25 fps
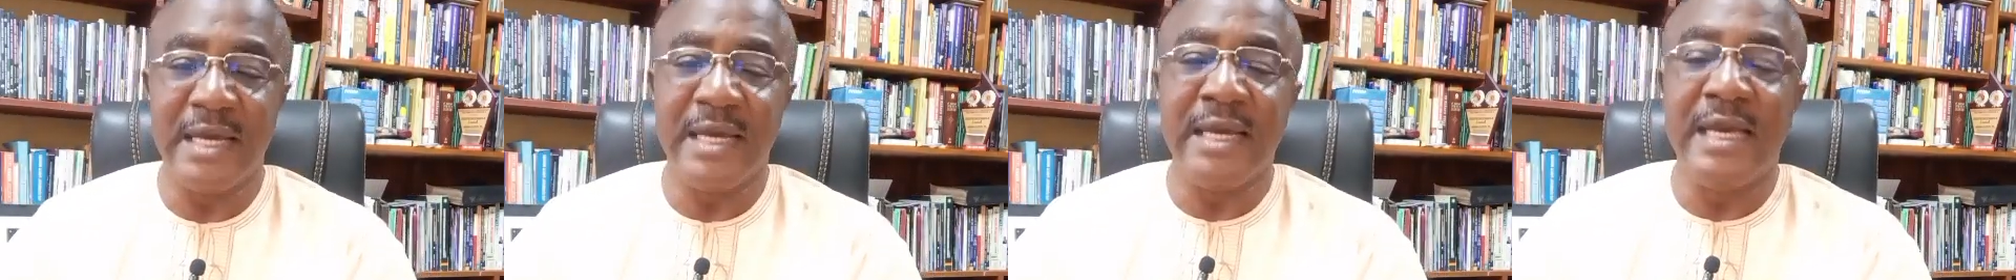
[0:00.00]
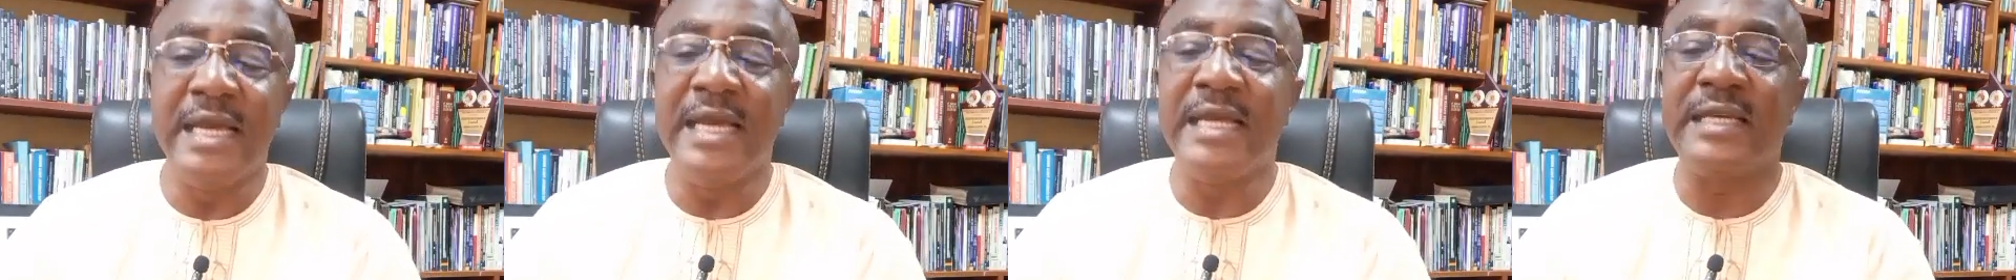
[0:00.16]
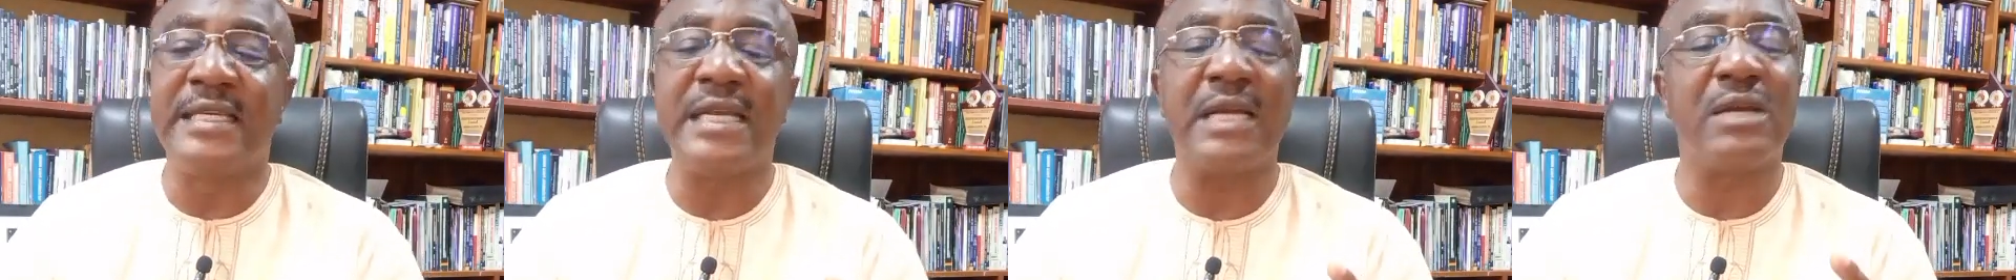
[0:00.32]

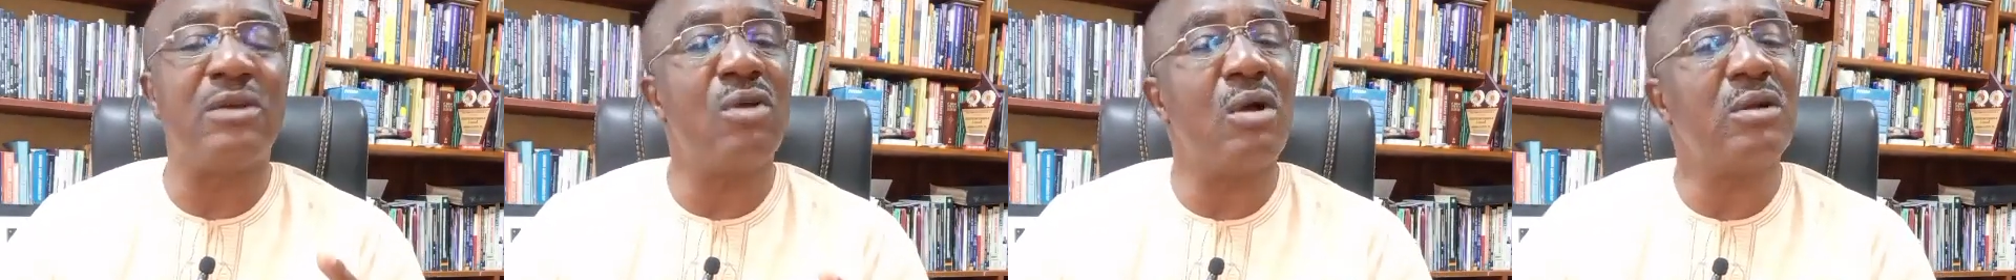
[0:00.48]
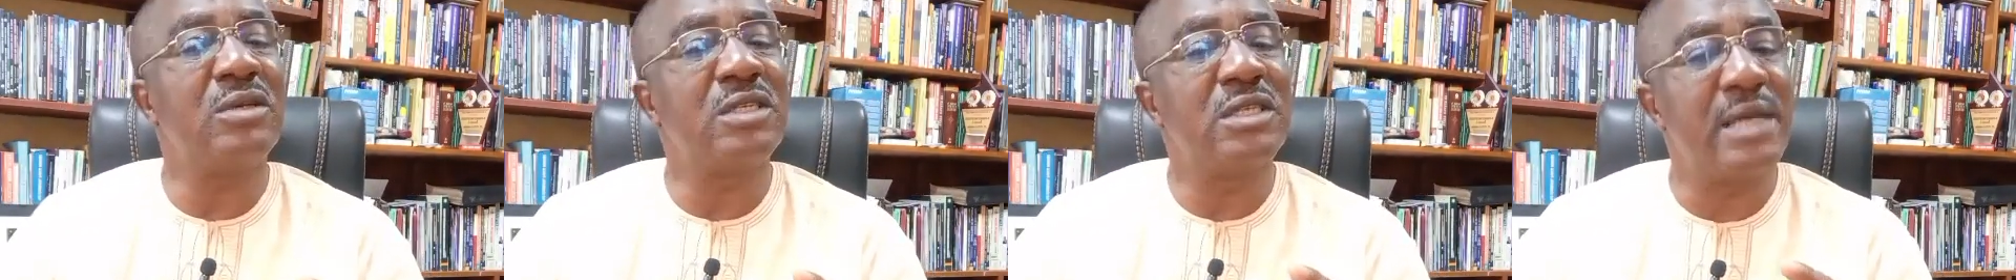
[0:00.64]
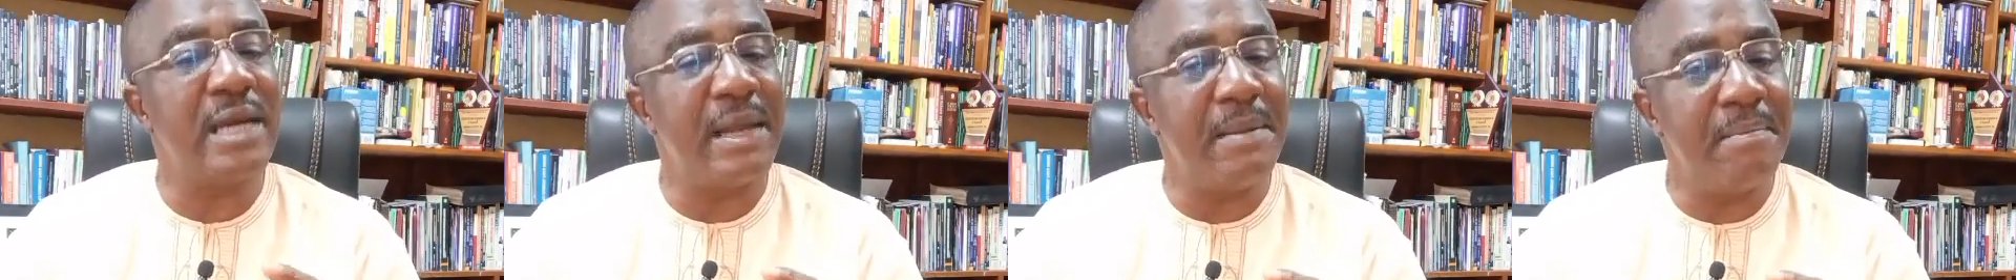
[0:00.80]
He did
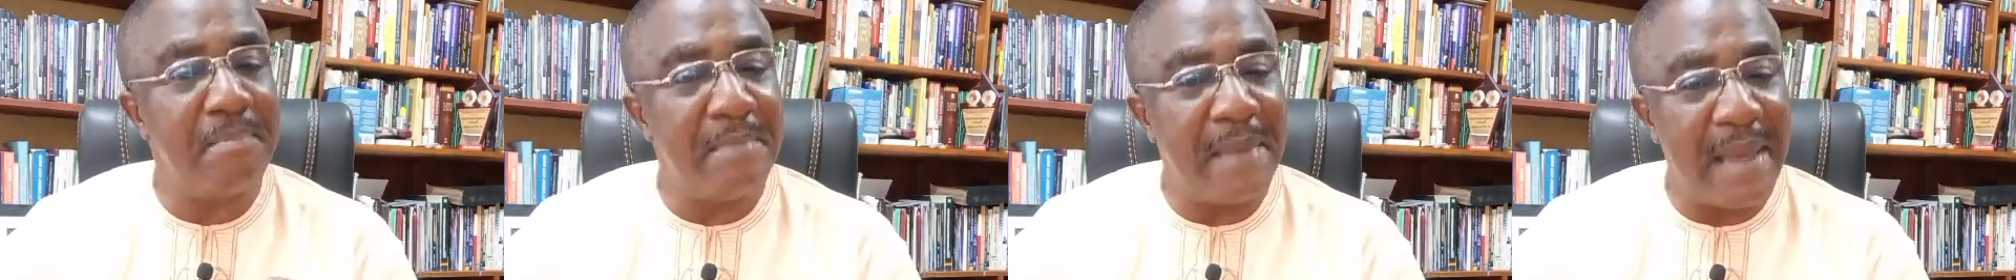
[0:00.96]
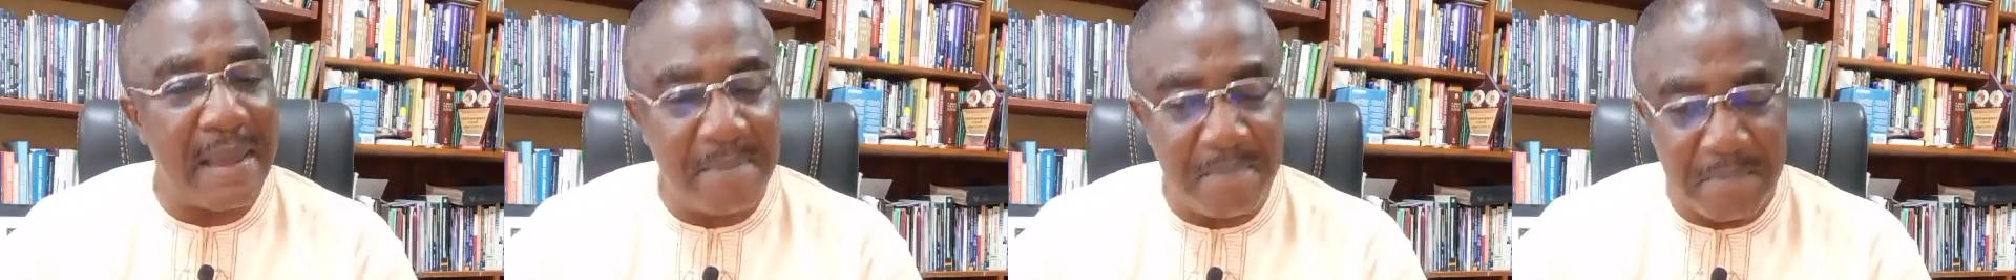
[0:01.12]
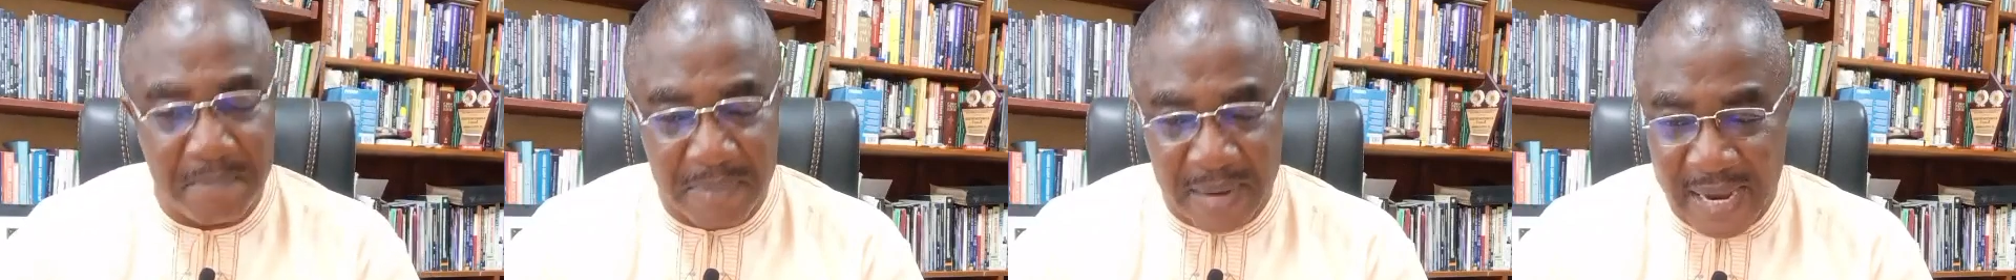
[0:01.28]
not
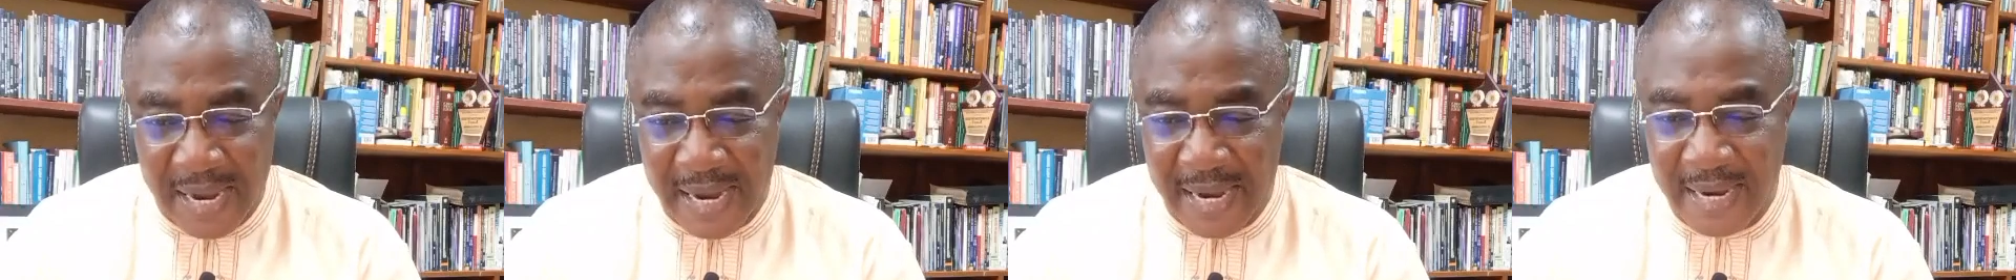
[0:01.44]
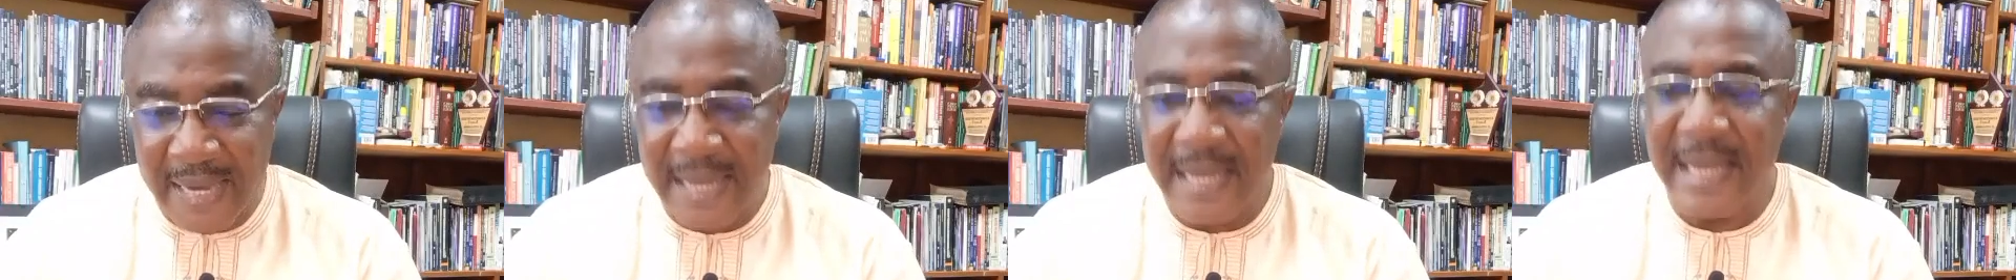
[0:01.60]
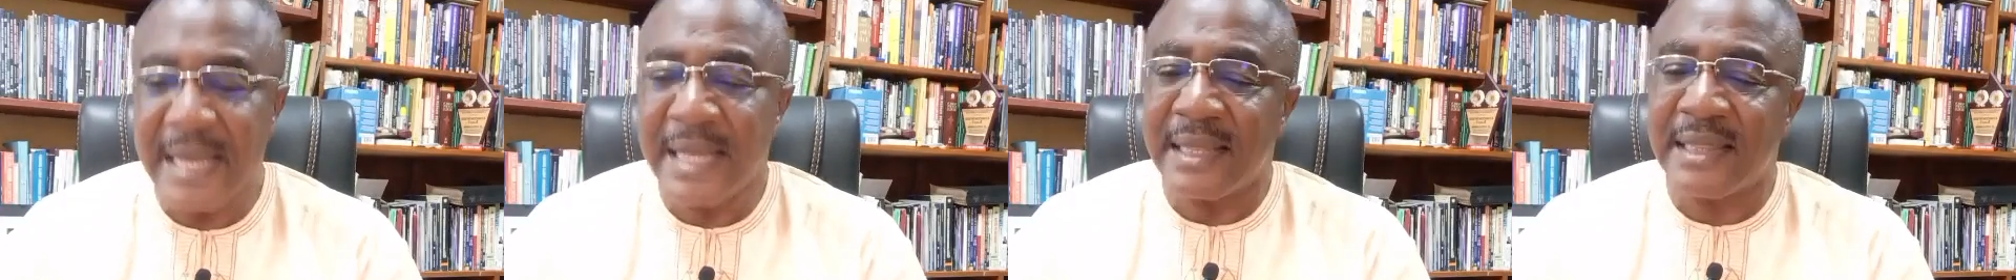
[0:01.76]
remember